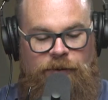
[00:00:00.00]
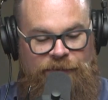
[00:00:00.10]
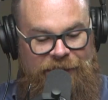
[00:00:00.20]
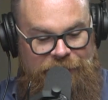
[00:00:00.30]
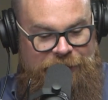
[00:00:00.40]

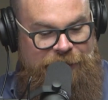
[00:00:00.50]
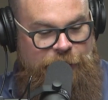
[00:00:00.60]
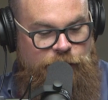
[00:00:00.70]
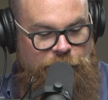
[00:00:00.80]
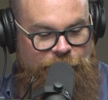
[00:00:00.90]
file an
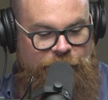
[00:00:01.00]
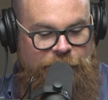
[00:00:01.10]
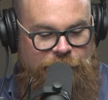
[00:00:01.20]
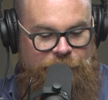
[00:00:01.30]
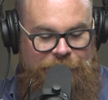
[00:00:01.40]
extension every
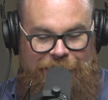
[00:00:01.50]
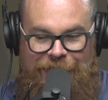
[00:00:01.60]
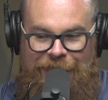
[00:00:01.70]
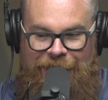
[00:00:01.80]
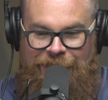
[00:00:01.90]
year,
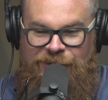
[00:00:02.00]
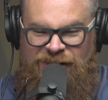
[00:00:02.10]
and